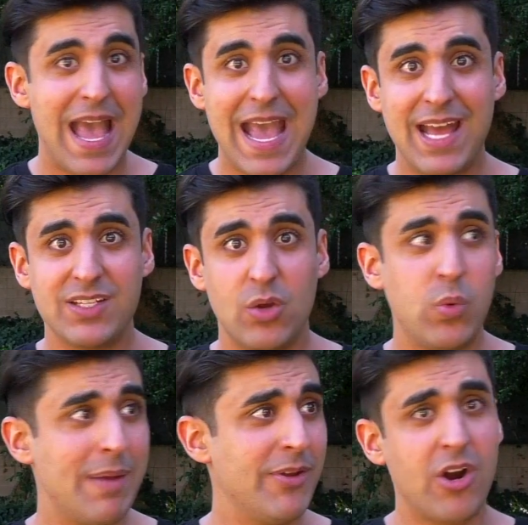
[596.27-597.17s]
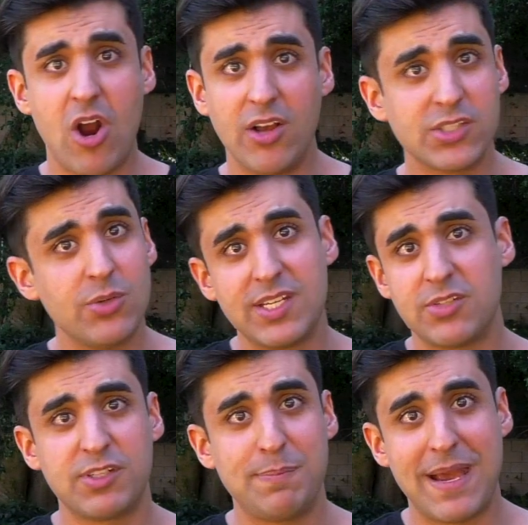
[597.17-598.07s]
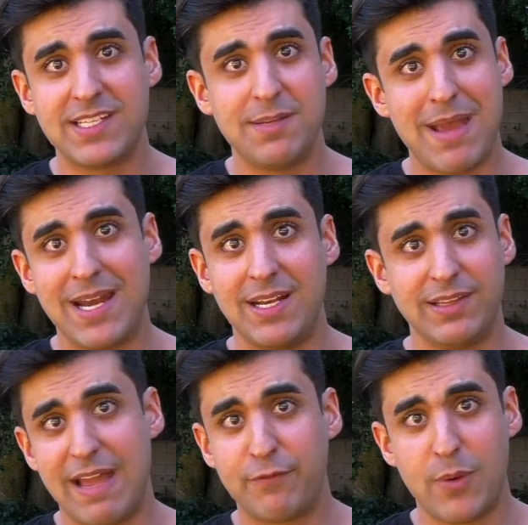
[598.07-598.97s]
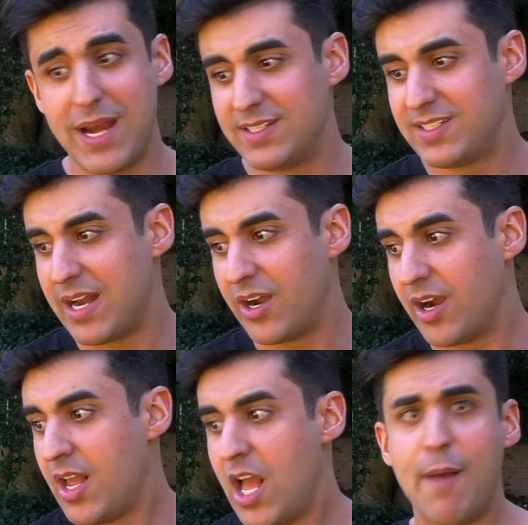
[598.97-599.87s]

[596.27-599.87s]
And women are also disrespecting men left, right, and center.